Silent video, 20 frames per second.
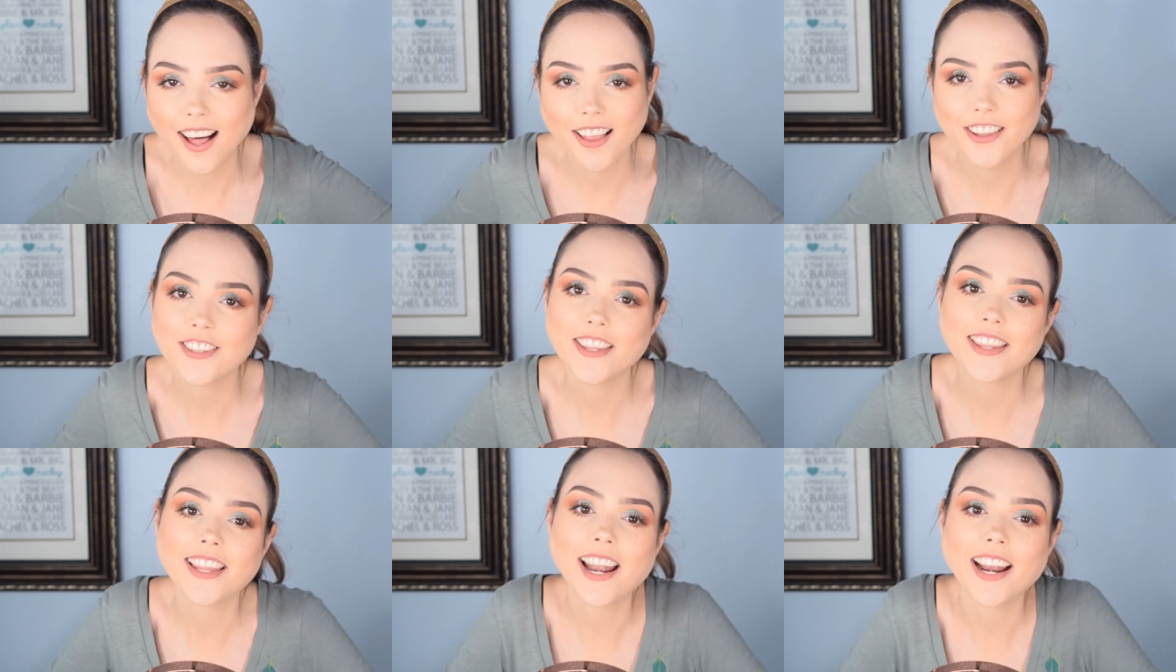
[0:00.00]

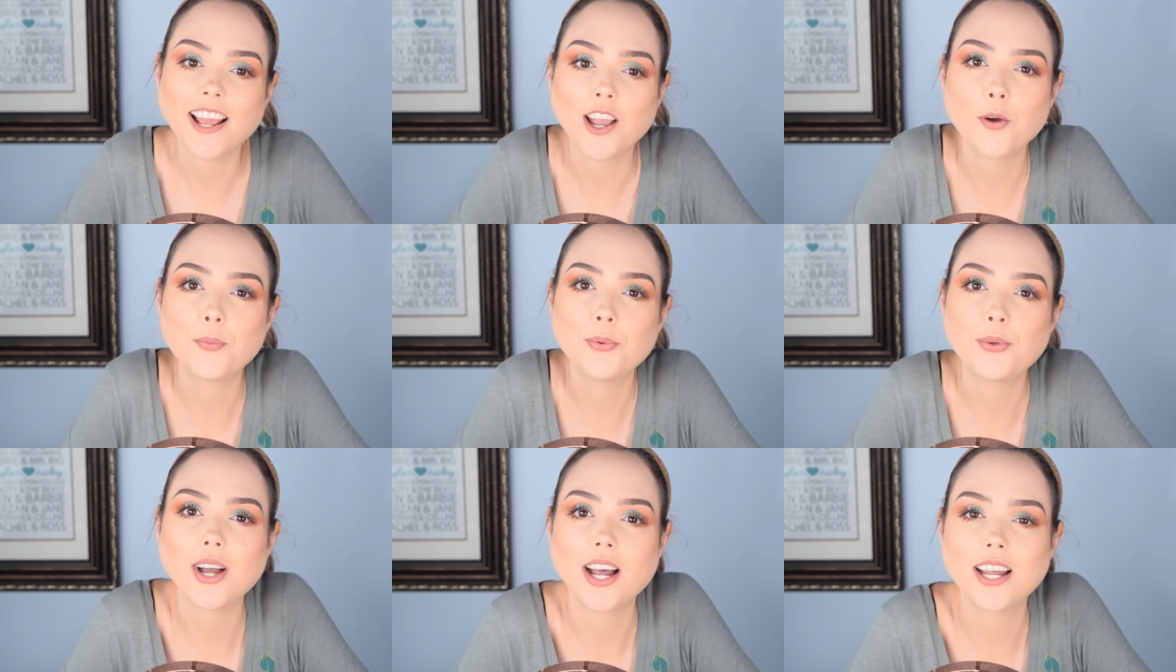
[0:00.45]
I
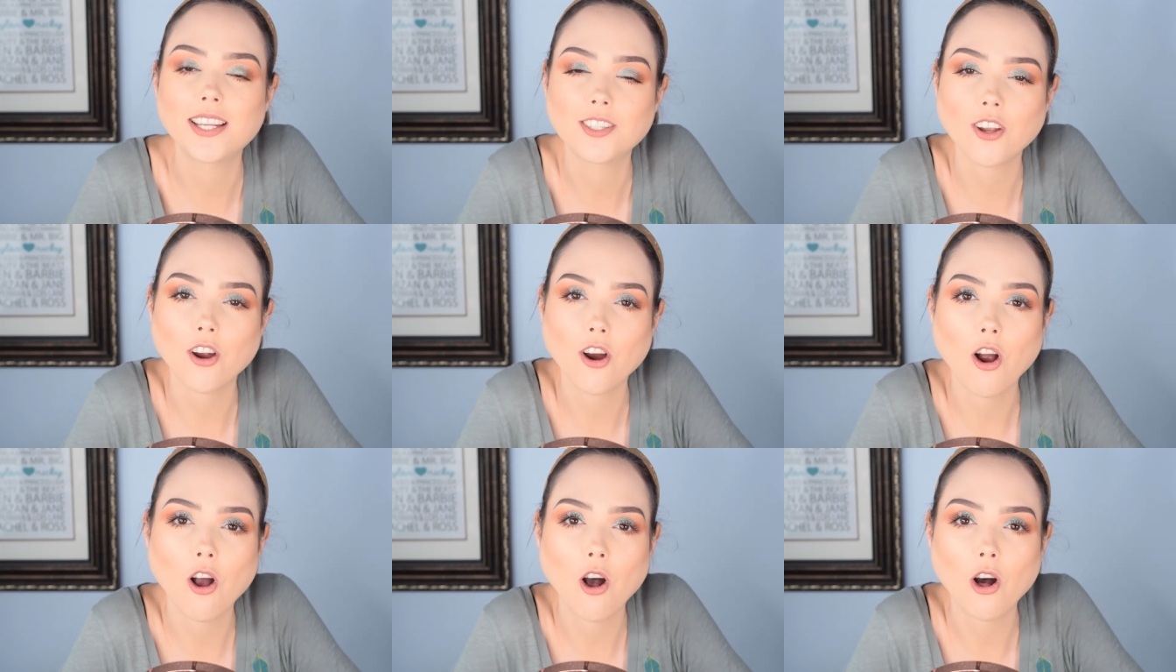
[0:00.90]
hope you guys
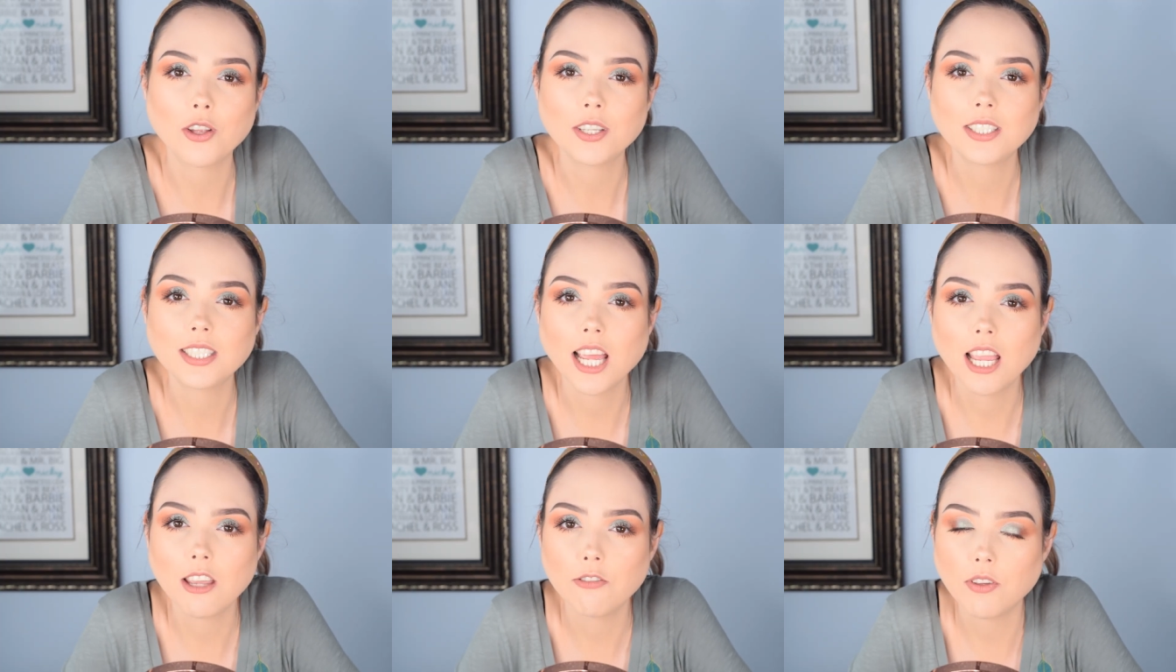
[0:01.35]
are all
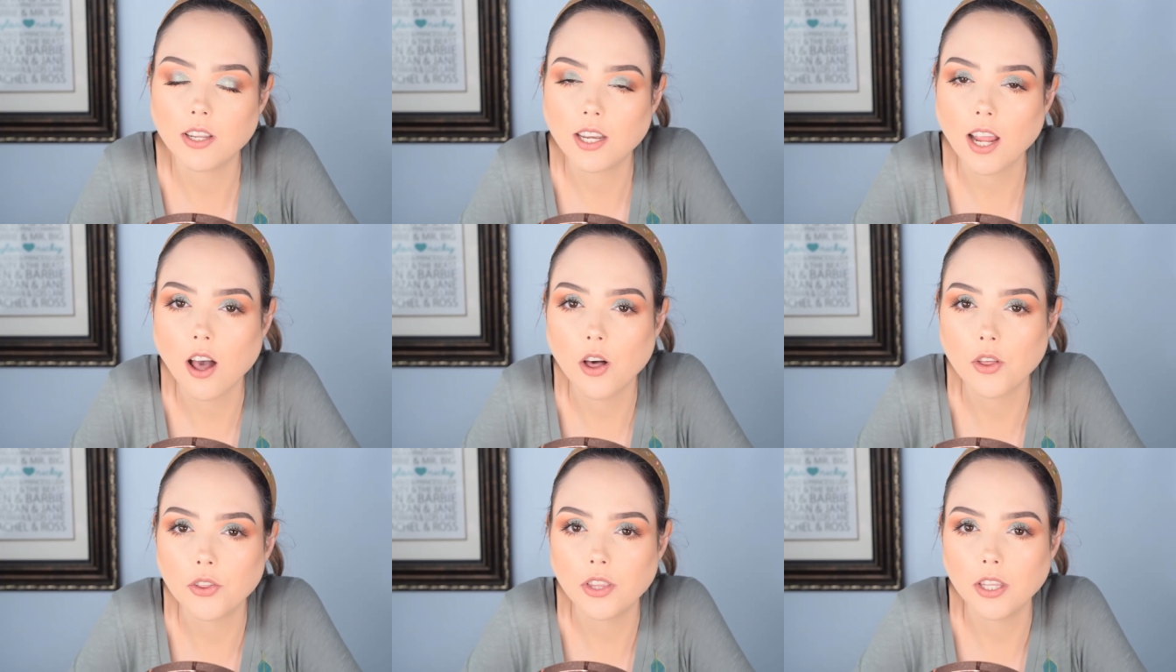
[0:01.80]
safe and
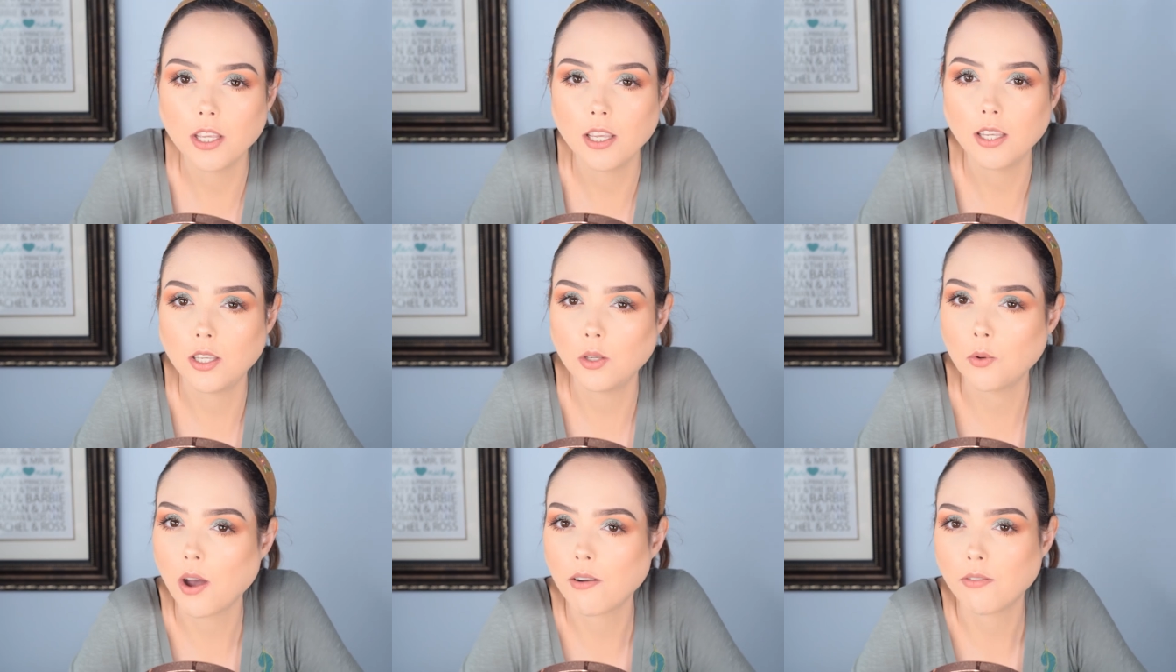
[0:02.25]
healthy.
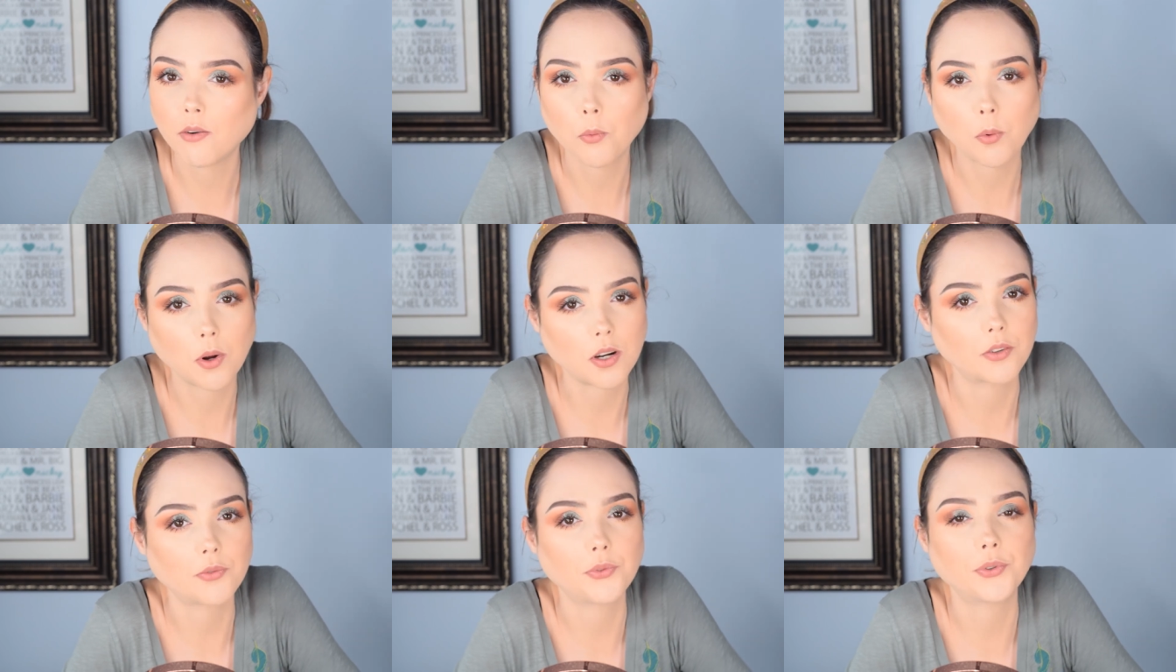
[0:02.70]
You have a
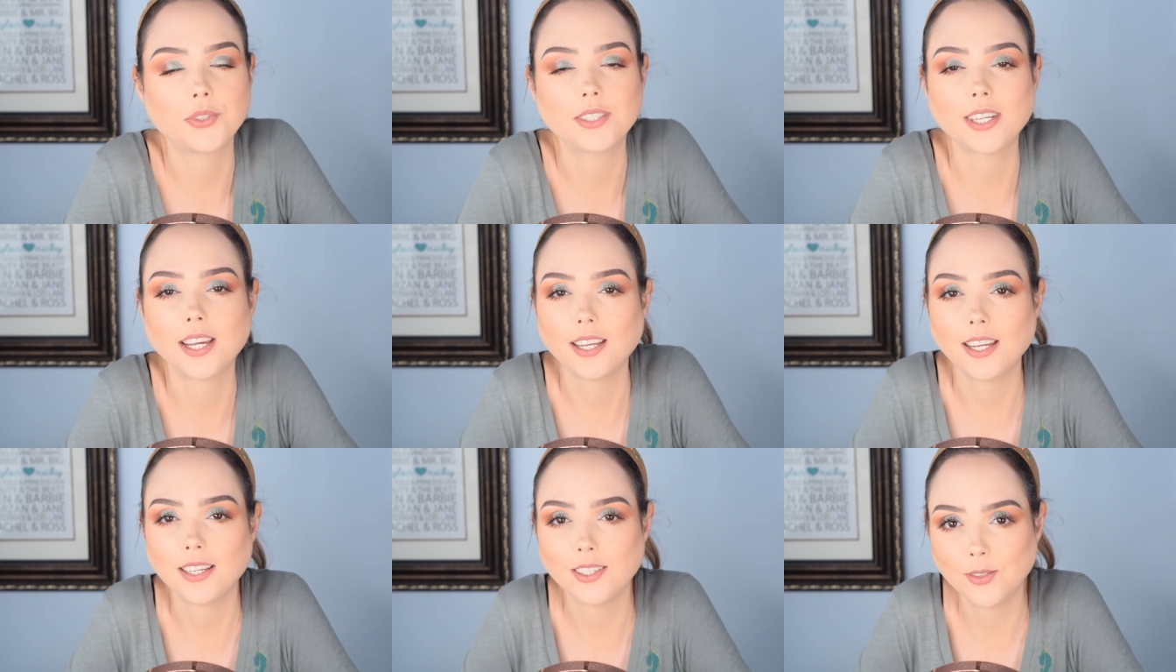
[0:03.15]
wonderful
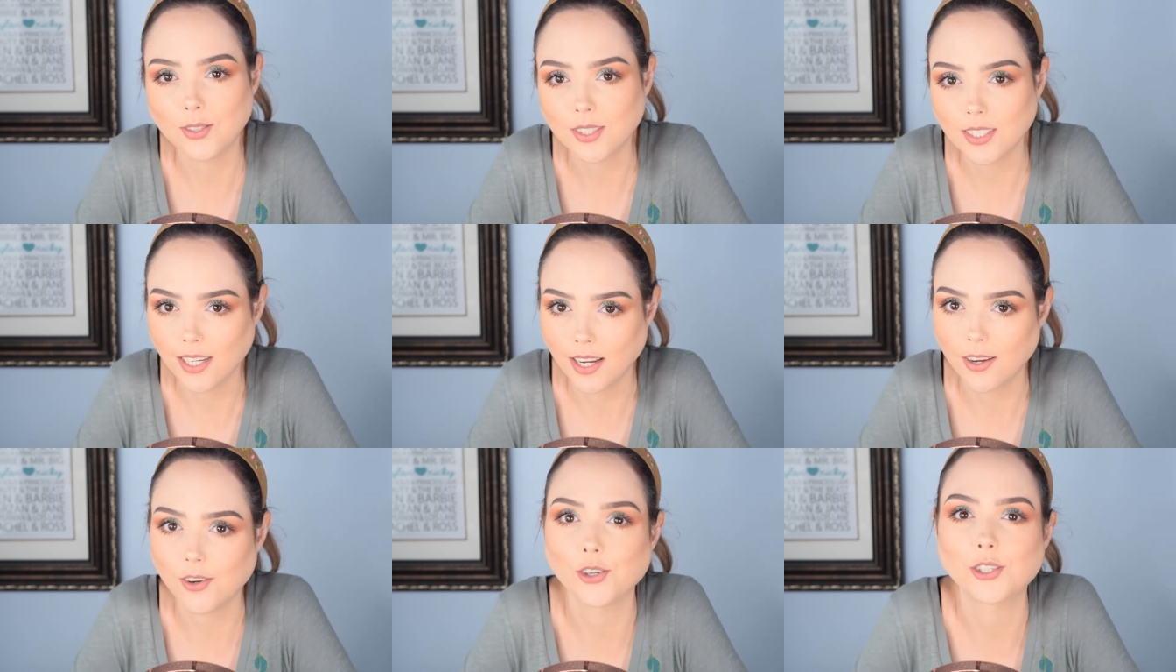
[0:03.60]
day and you
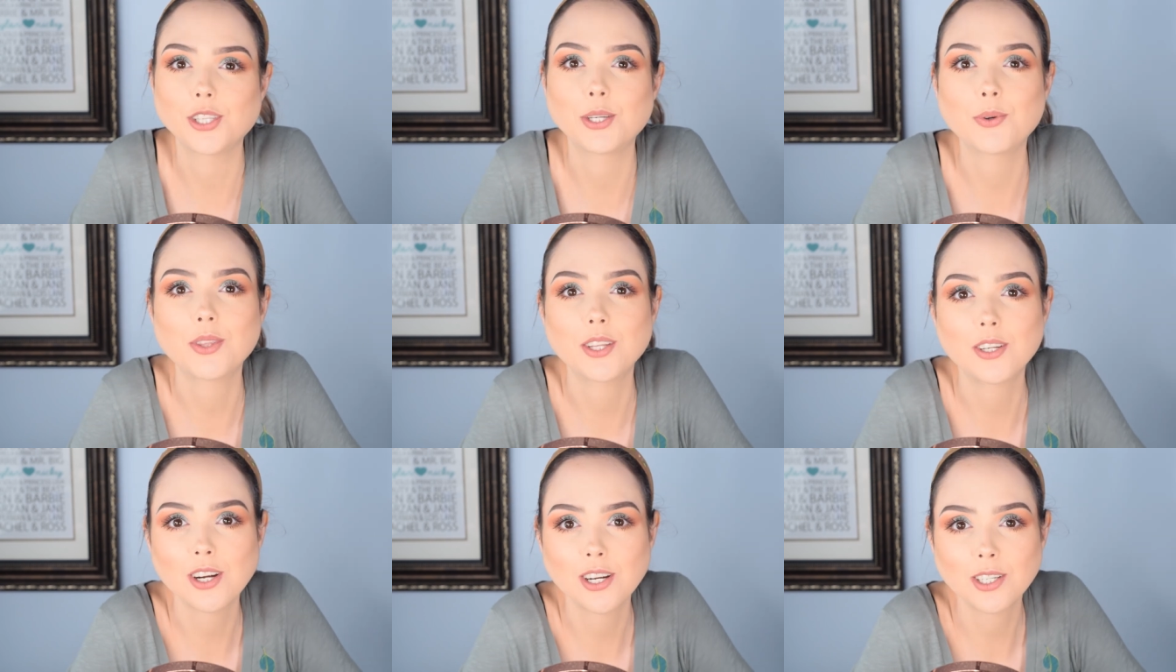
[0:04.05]
stay girly
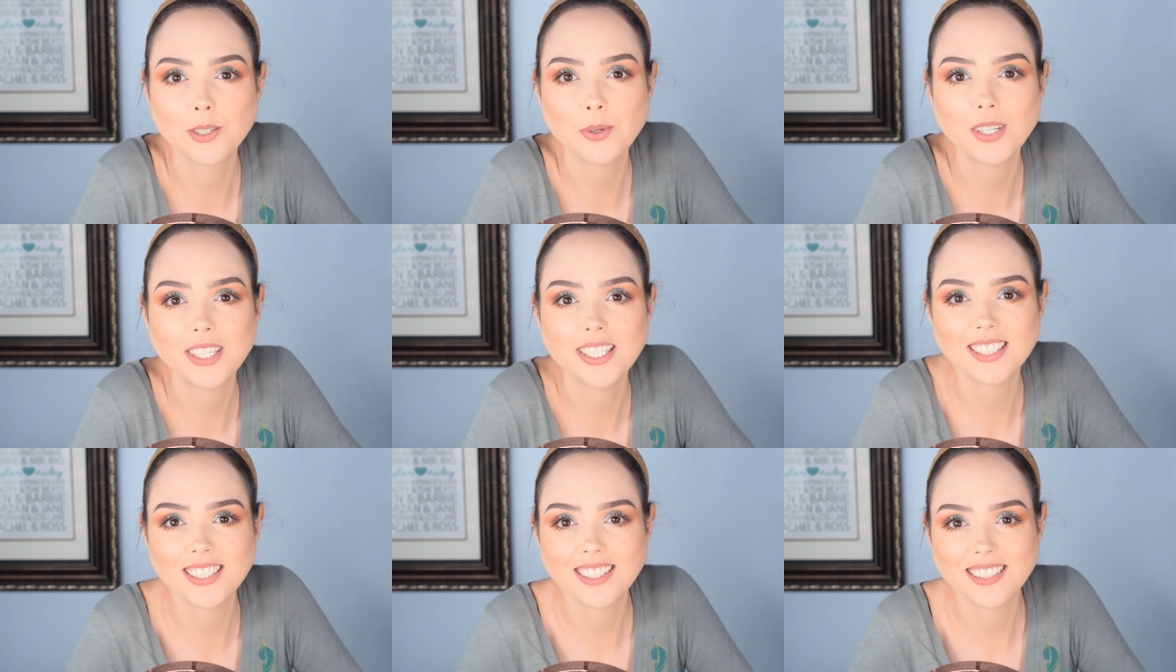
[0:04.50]
with a dark
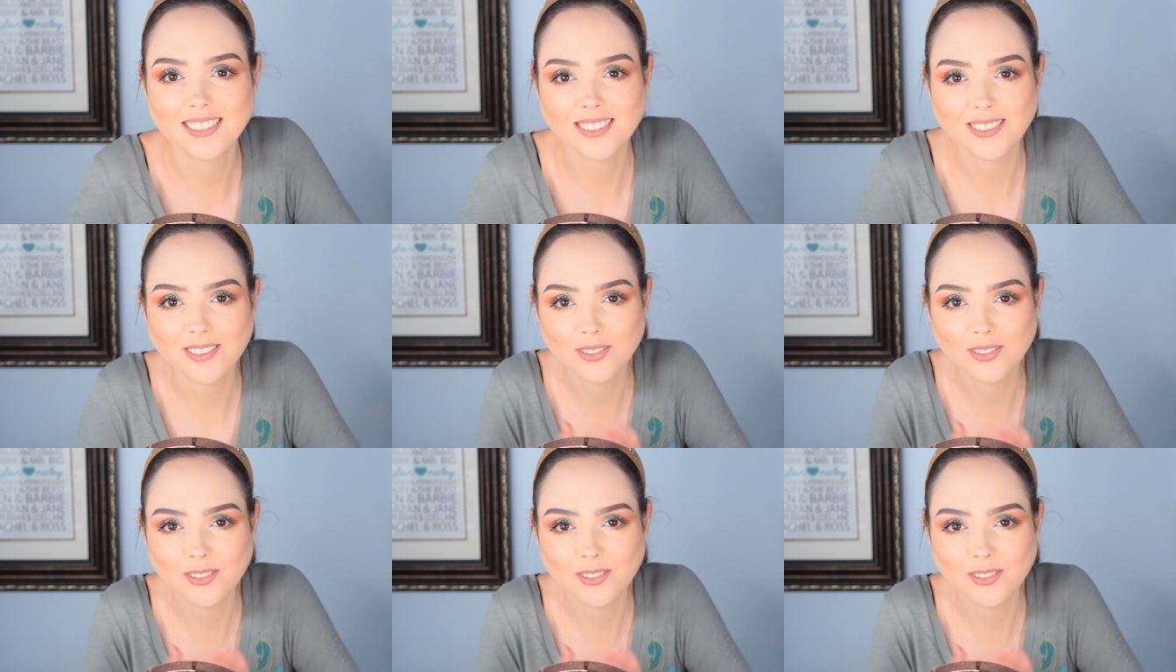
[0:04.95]
twist.